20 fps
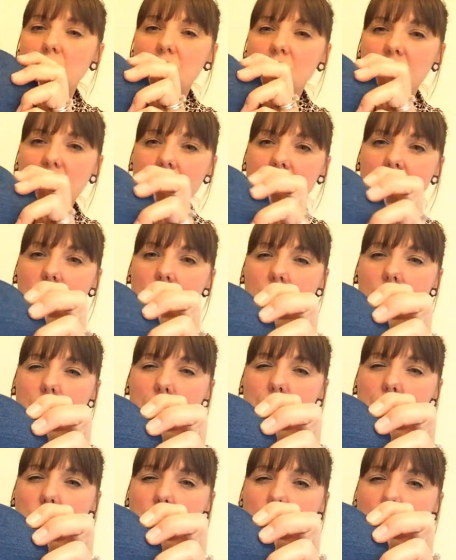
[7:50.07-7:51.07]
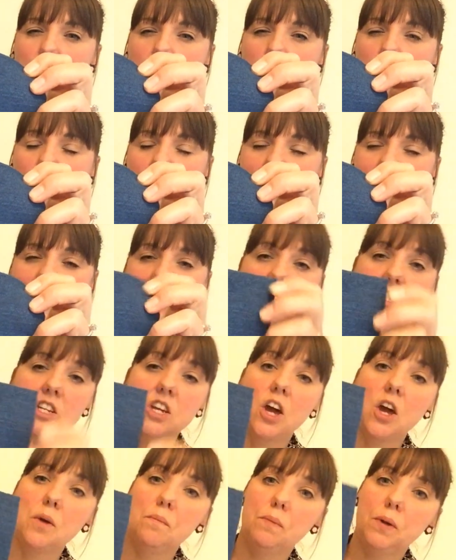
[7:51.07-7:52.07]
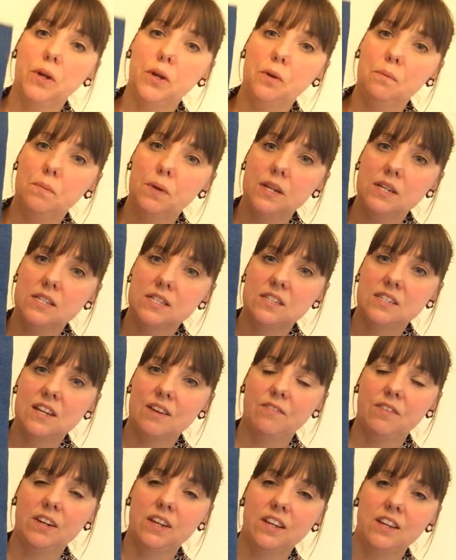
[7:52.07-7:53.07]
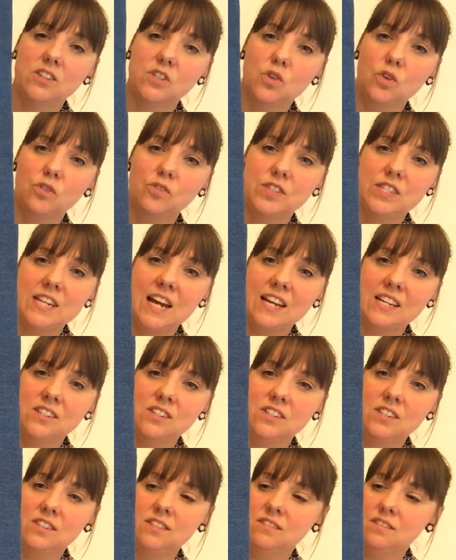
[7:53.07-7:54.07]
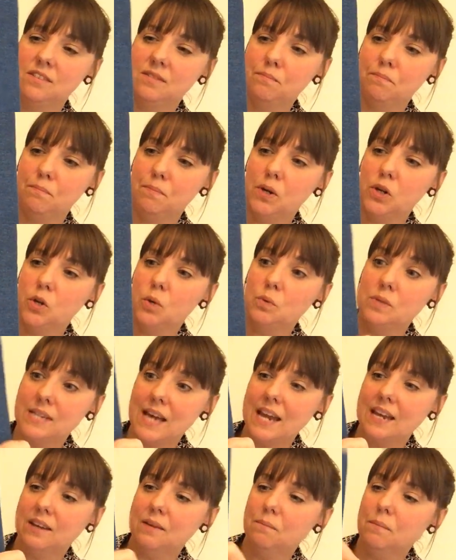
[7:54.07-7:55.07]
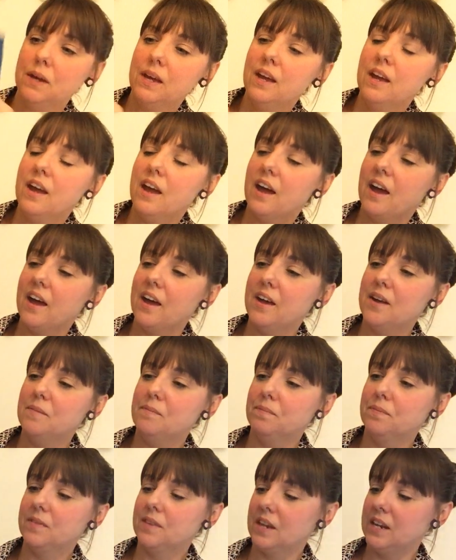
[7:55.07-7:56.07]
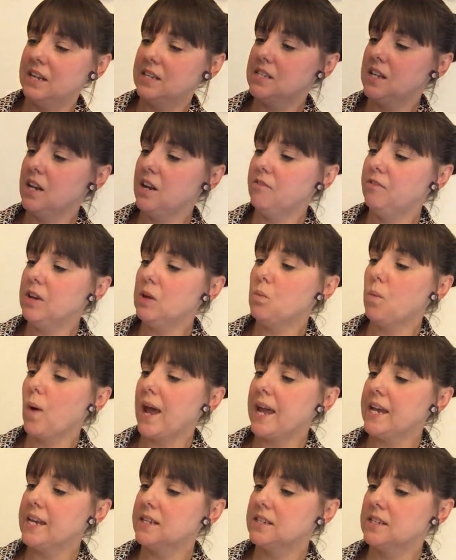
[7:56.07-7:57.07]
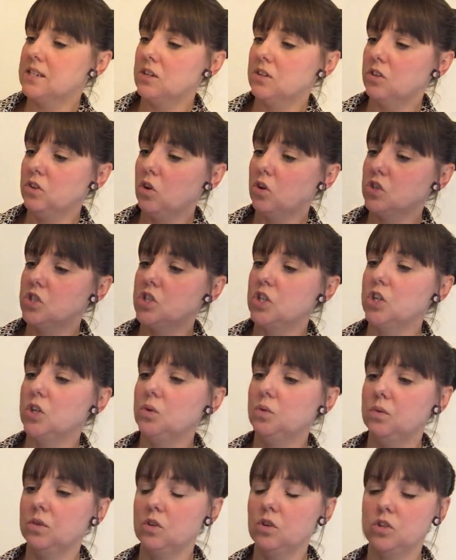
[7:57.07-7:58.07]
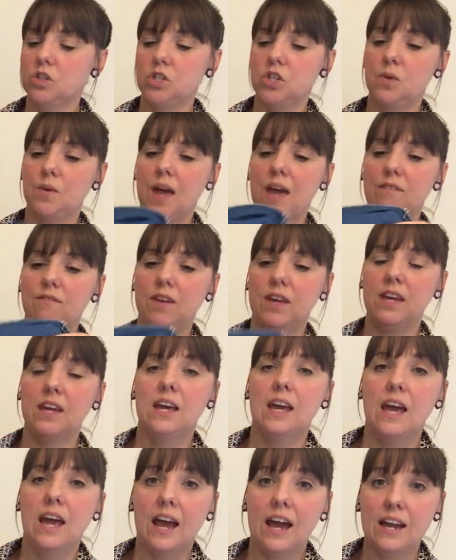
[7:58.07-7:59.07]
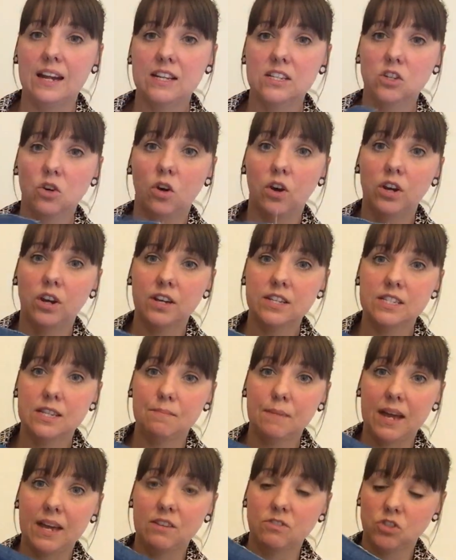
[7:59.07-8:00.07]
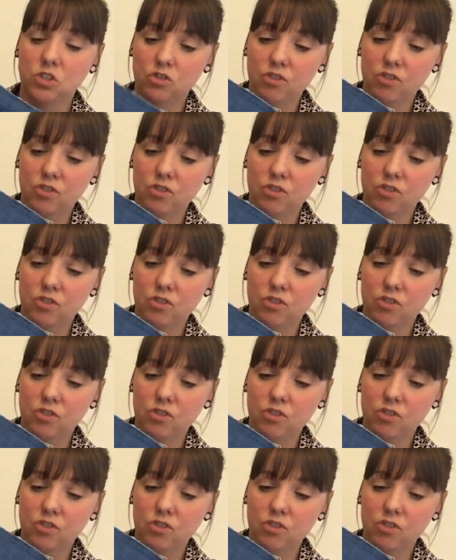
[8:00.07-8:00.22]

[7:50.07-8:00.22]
I don't know, probably not indigo blue, but it's definitely a sort of standard blue denim. And it's a lovely weight, not too heavy, and it's got a nice amount of